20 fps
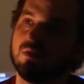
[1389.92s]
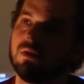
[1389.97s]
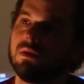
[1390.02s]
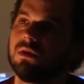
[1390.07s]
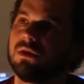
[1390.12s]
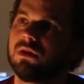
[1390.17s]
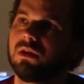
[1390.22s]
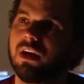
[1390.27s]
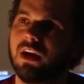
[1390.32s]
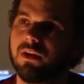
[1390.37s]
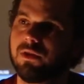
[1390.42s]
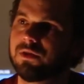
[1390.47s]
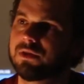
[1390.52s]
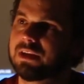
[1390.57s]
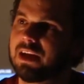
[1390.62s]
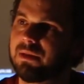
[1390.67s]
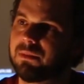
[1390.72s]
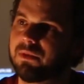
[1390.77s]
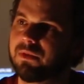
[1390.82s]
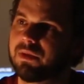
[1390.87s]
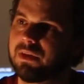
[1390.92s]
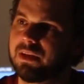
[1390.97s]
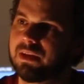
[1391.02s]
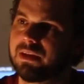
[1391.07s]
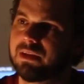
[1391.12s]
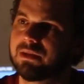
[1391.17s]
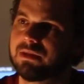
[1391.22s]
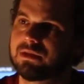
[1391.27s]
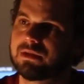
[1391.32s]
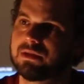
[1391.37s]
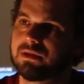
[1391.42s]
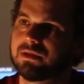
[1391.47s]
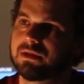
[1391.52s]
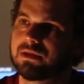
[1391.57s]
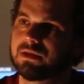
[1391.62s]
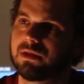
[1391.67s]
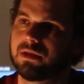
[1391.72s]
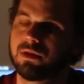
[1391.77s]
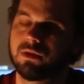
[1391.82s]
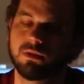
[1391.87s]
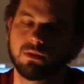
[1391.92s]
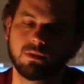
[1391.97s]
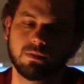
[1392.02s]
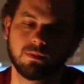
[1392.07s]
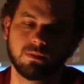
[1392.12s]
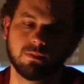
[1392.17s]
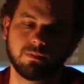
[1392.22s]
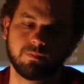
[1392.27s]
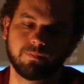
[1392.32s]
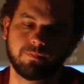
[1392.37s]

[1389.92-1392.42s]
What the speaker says: or other type of things. And so